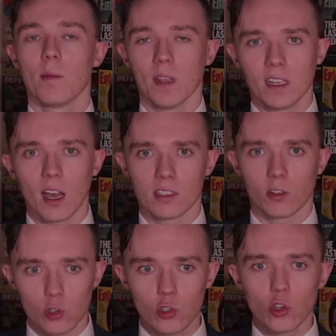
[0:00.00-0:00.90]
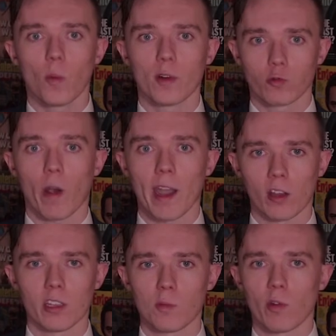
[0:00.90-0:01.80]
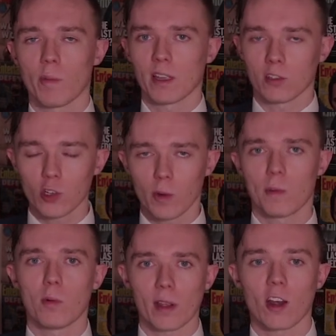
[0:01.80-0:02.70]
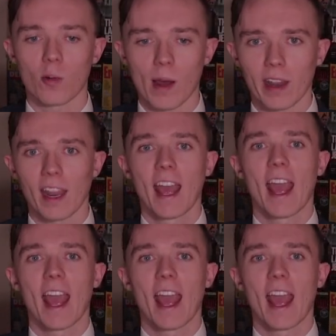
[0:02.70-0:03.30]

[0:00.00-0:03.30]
because there's so much writing on this movie, because so many people care about it.